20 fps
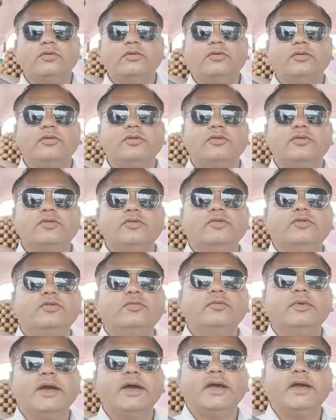to whom
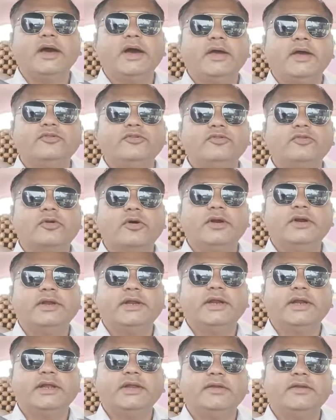I should
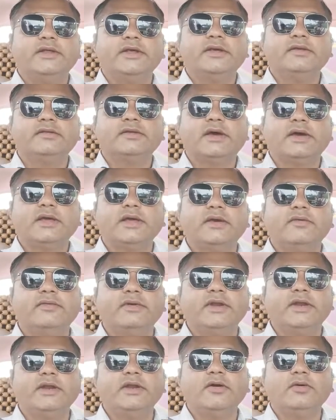contact in case I have
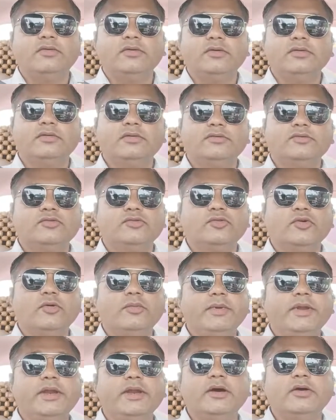any doubt. So
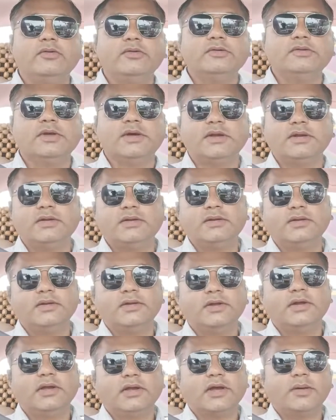many doubts are
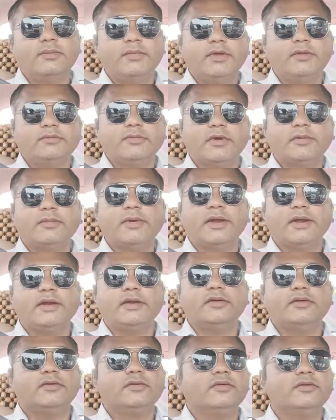coming in my mind.
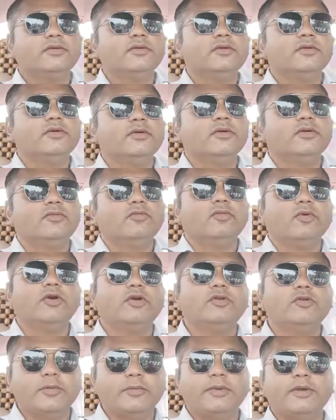What
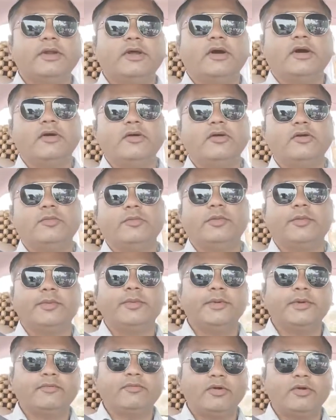to prepare, how to
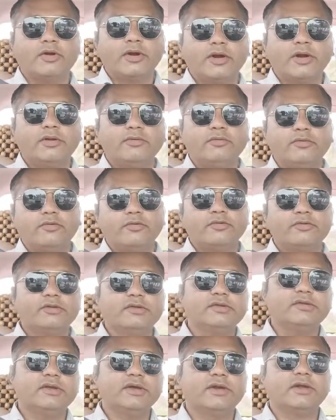prepare, what kind of
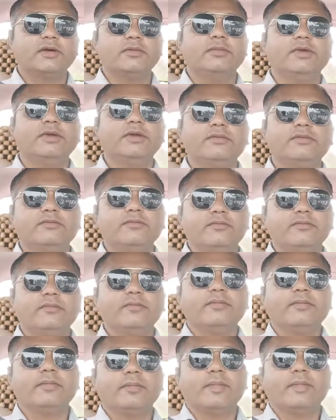questions are coming,
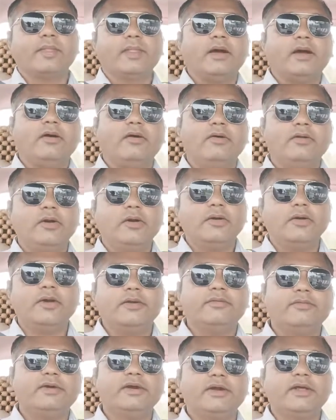how long
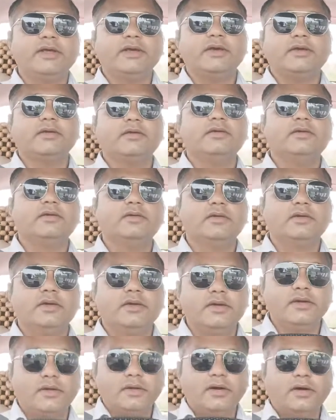it will take,
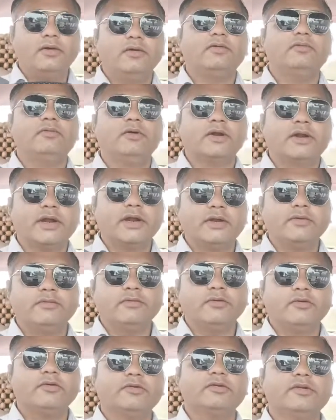what kind
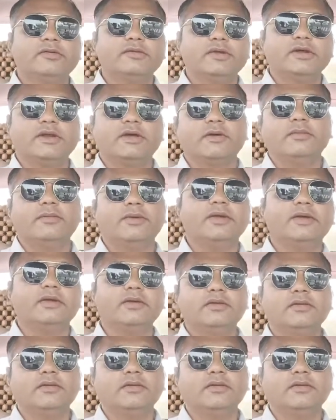of questions are coming,